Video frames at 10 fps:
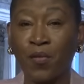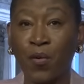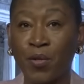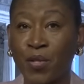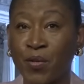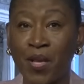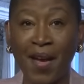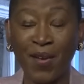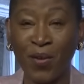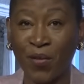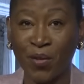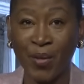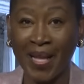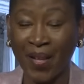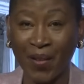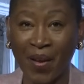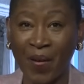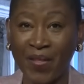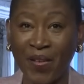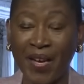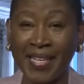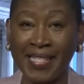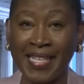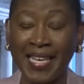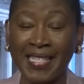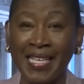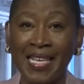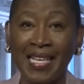Of course, there's not universal health care in the United States.